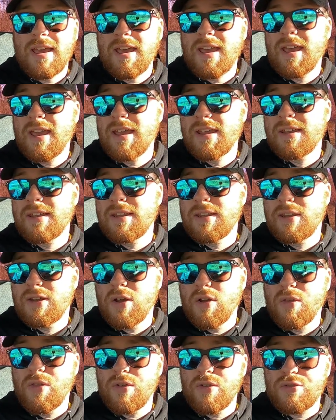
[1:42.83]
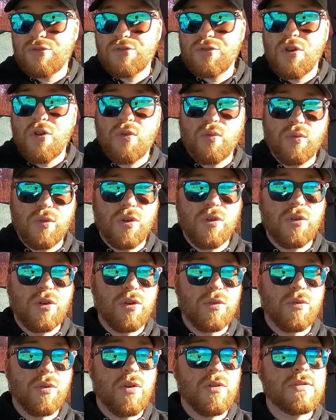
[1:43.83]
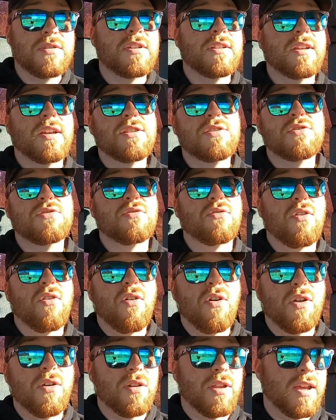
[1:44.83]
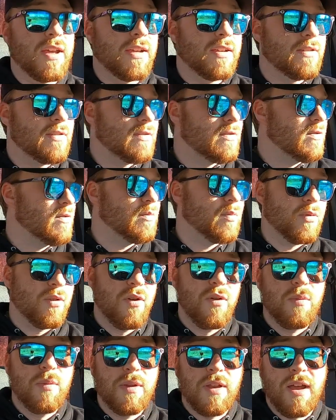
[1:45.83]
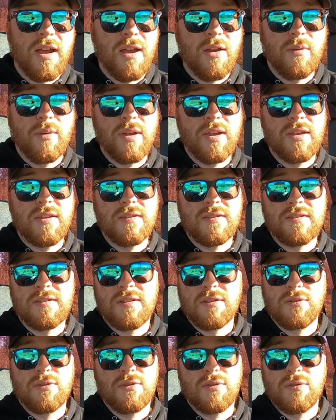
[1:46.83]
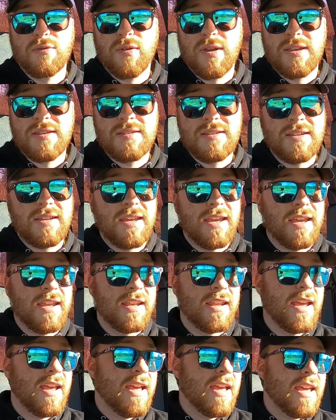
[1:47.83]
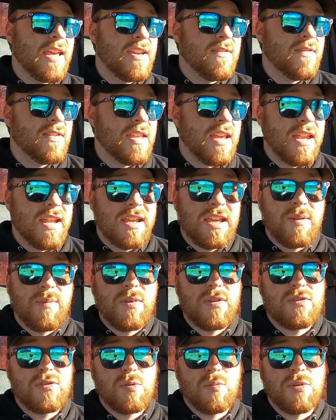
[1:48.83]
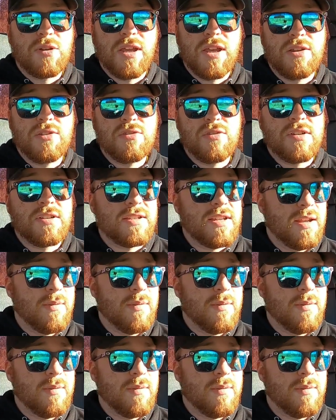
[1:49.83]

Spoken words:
and there's no real good roads unless you're on like super open highways to do racing, and even then it can be super dangerous.